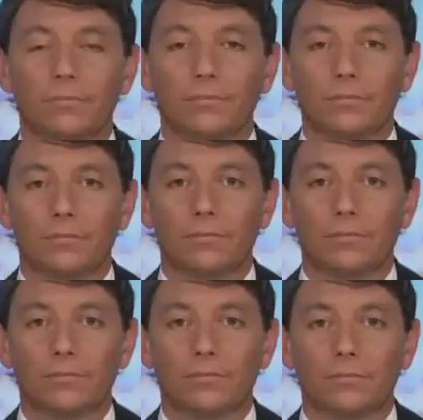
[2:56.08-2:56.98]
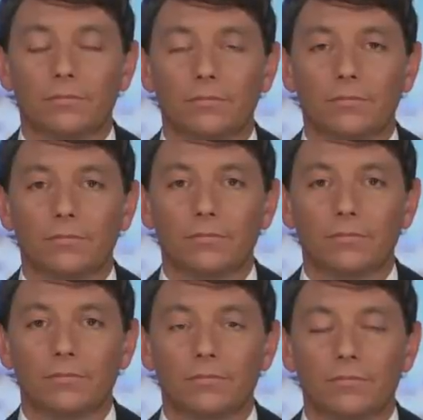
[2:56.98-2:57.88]

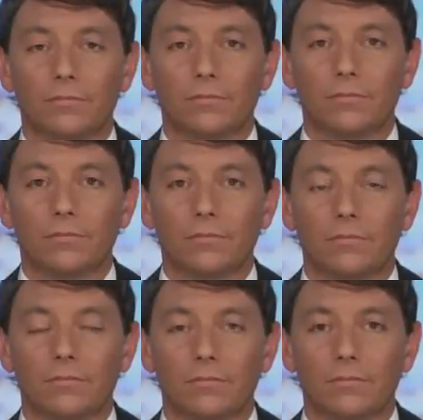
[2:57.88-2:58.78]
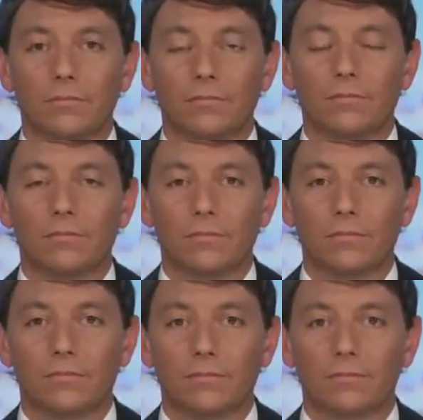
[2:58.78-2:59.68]

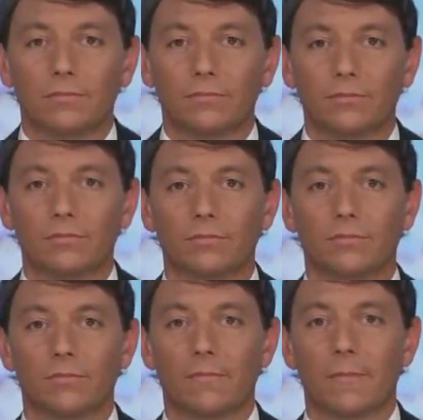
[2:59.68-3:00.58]
No words are spoken by the person on screen.